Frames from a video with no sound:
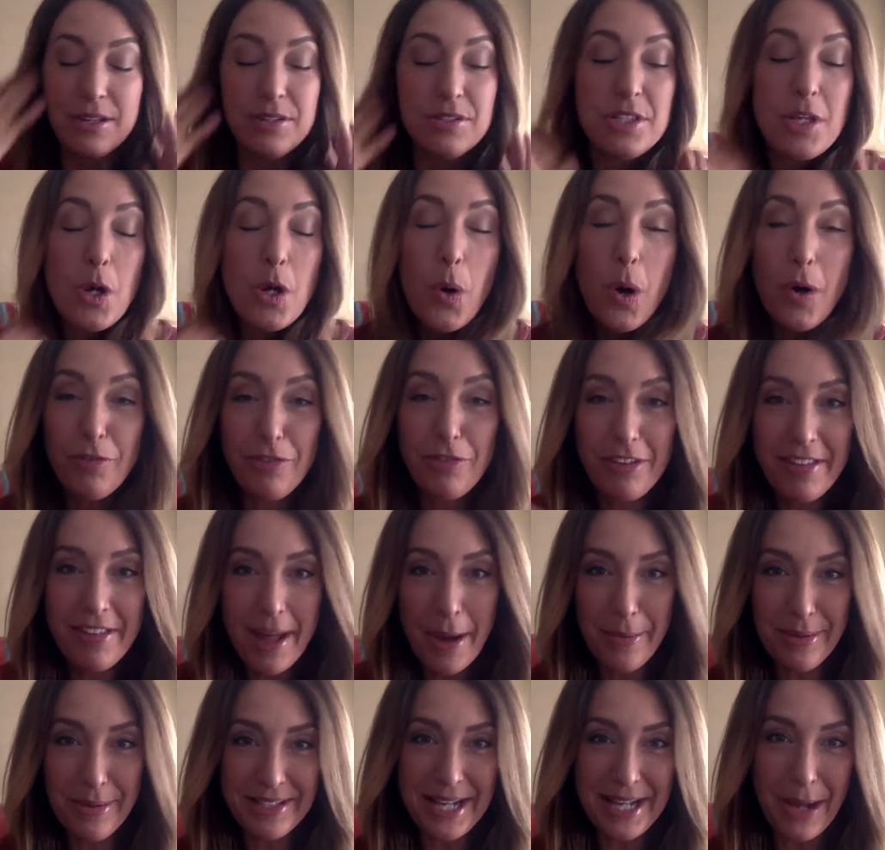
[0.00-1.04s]
So hopefully
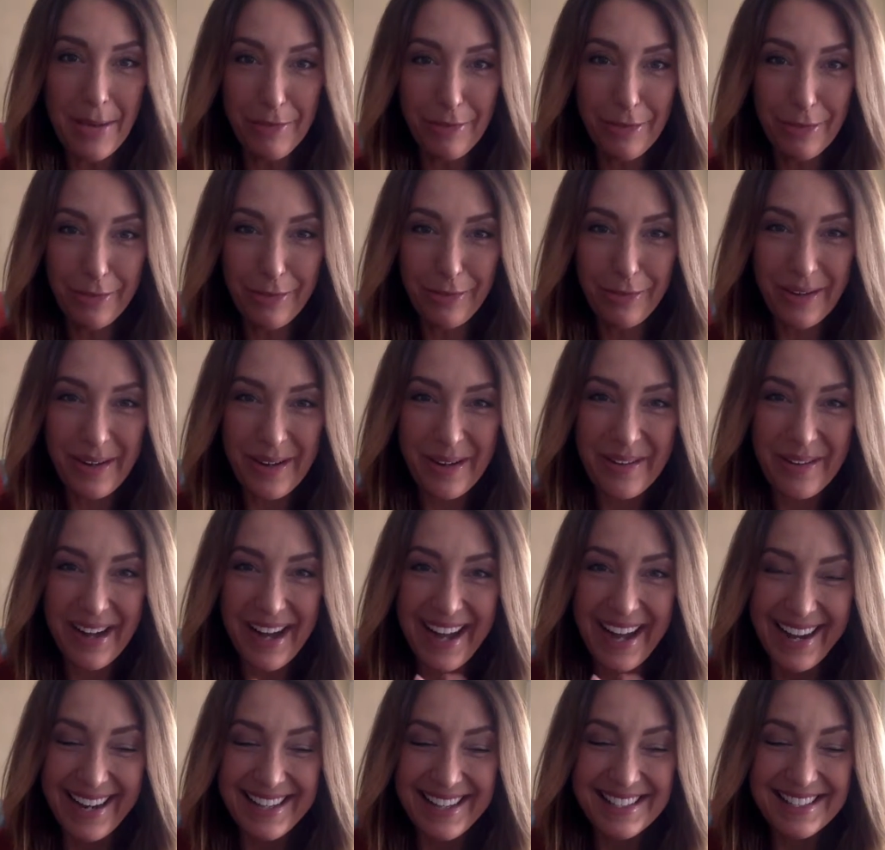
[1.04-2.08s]
that was helpful for you
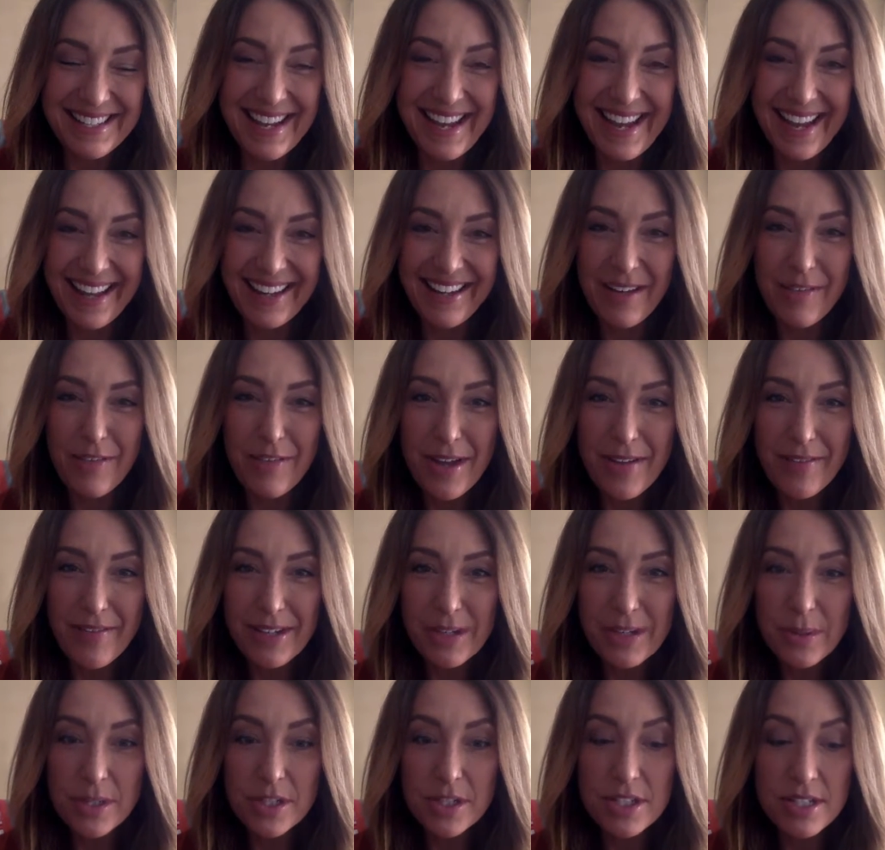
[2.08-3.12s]
guys. And if you have
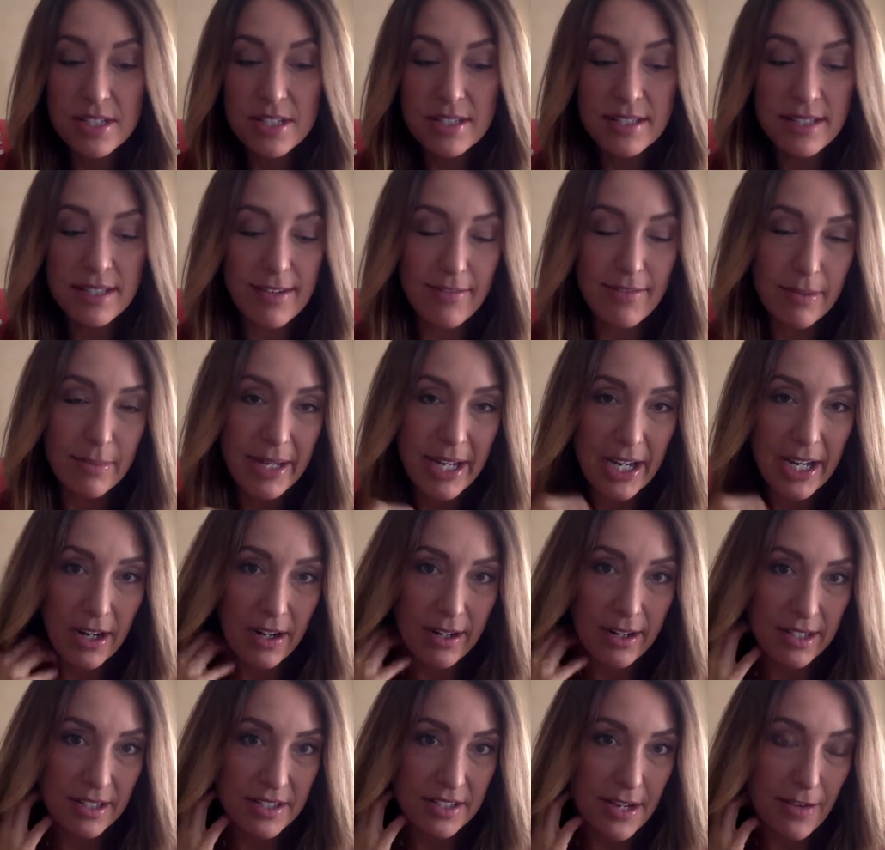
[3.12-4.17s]
any questions, leave them here
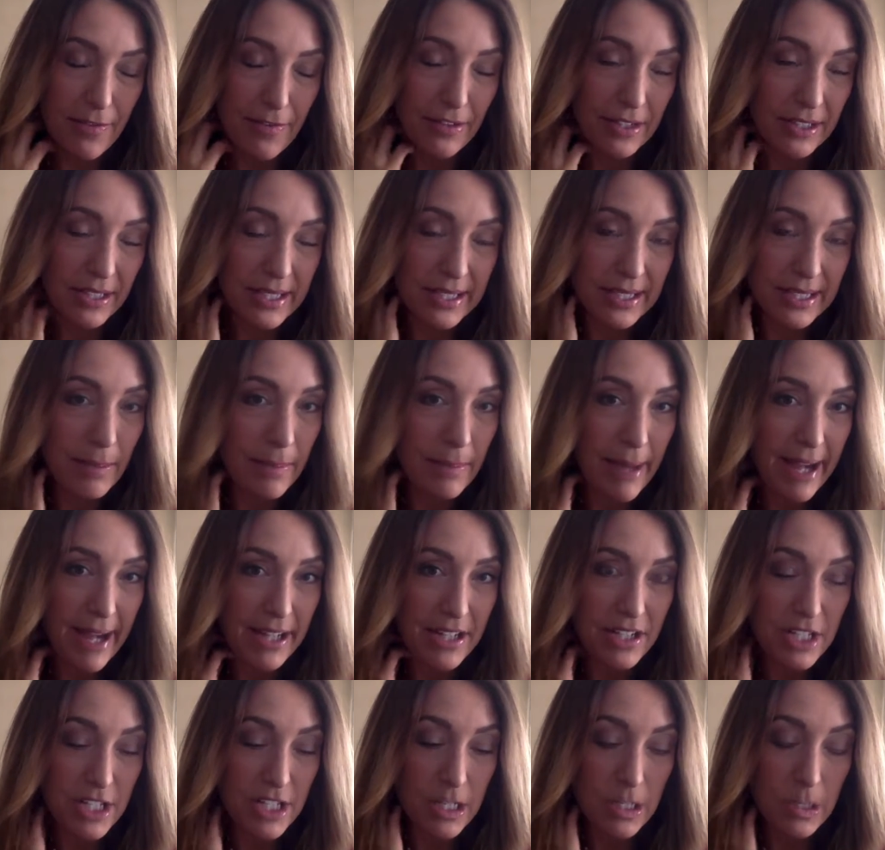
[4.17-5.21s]
and I'll definitely get
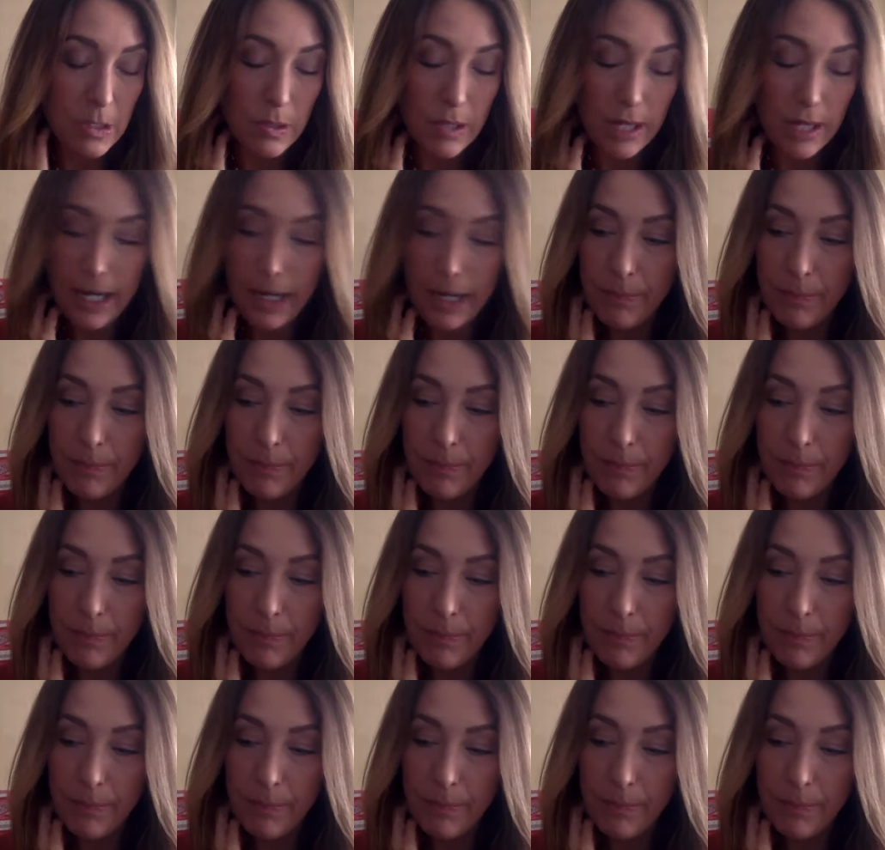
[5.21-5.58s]
back to you.